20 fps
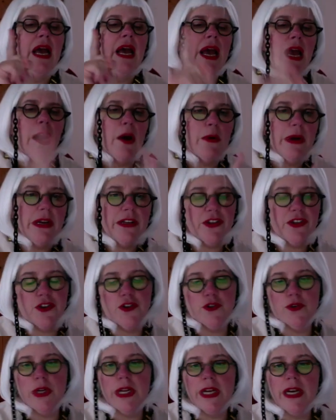Herrick's
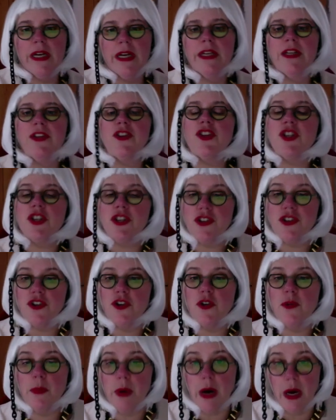Julia is just
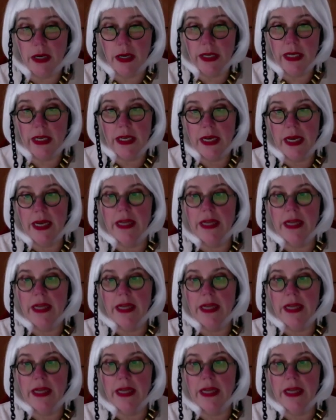her body,